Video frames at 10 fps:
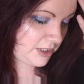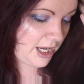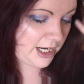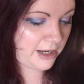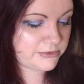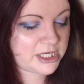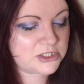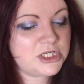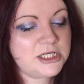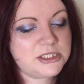And I was
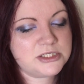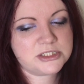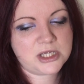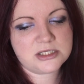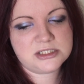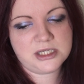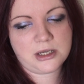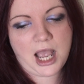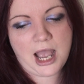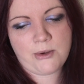actually discussing
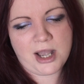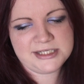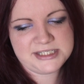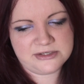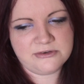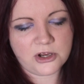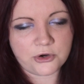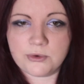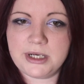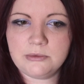how I didn't
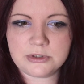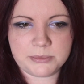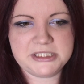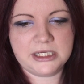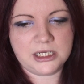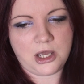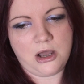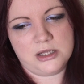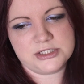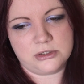agree with a particular
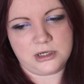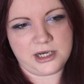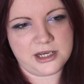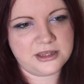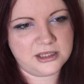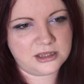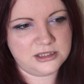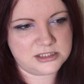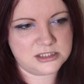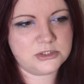article. And I think
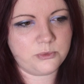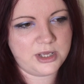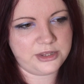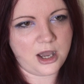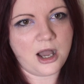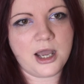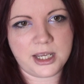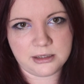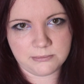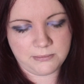this is the way that
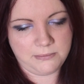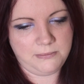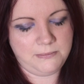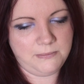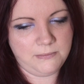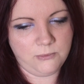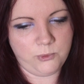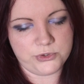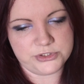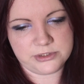I
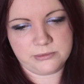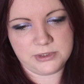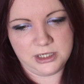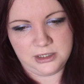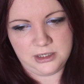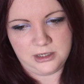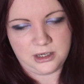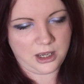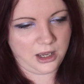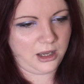would
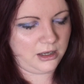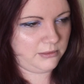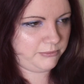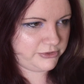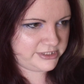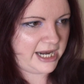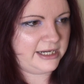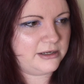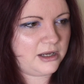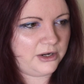
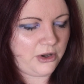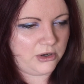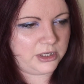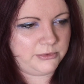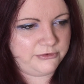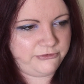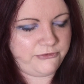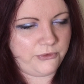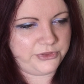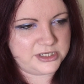present an argument
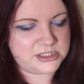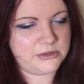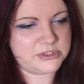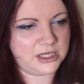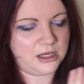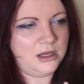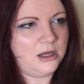for this. I was like,